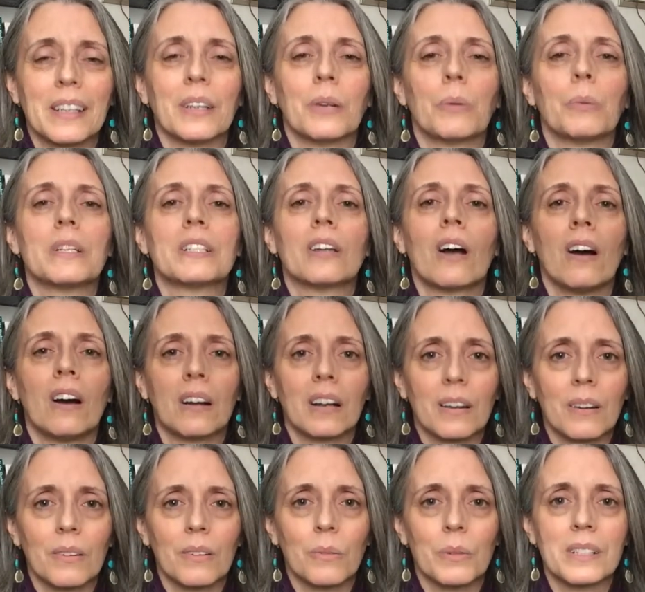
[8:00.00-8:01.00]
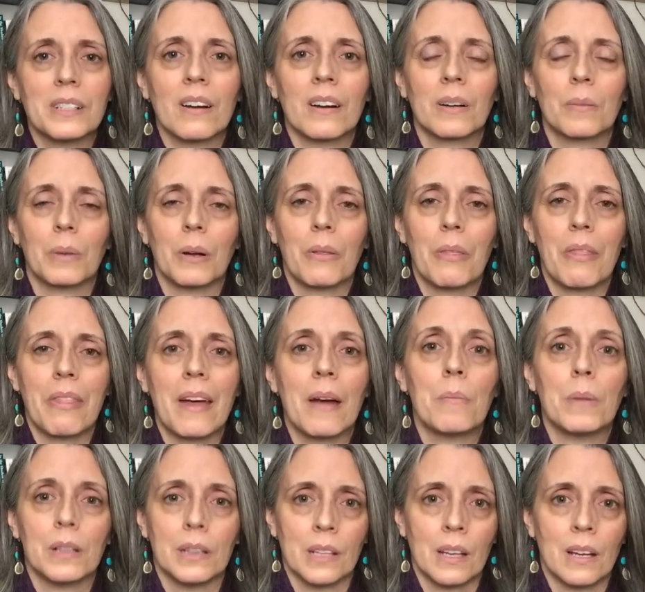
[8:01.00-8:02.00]
know, we talk about
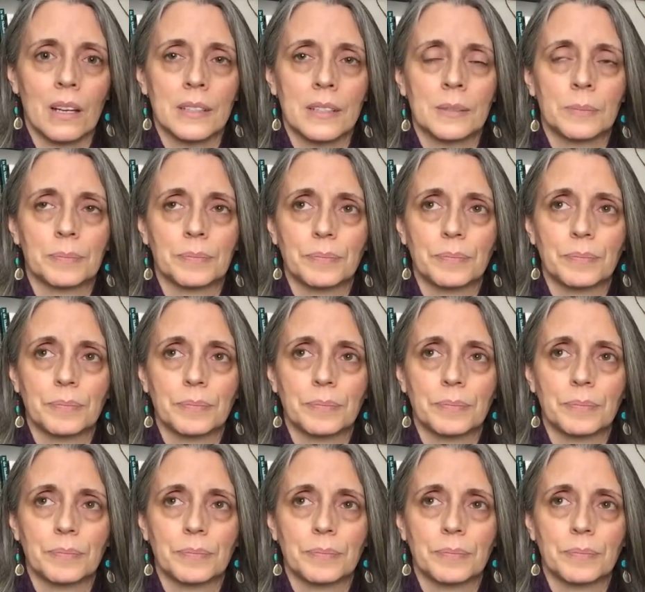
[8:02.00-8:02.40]
them a lot.